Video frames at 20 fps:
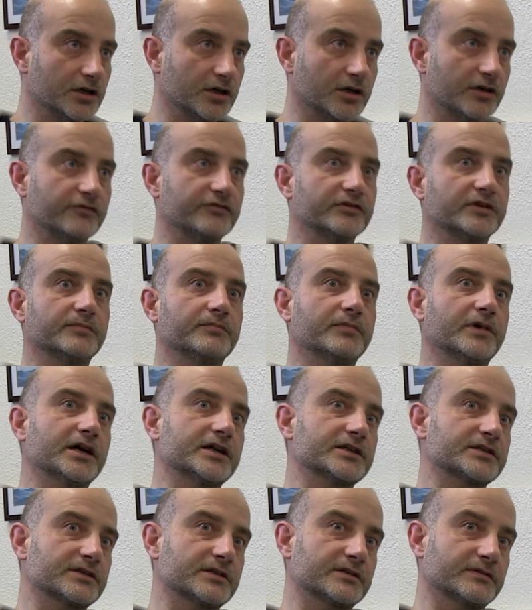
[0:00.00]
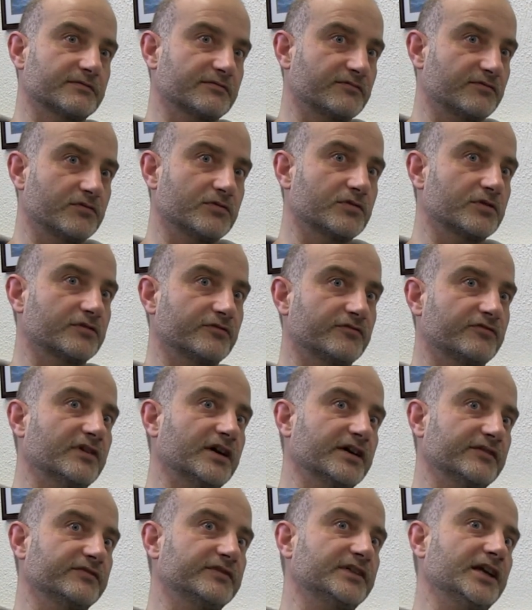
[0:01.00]
over the past 4 to
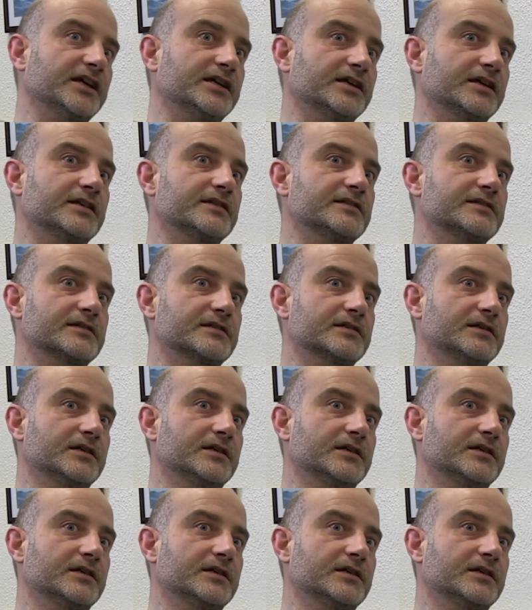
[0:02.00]
5 decades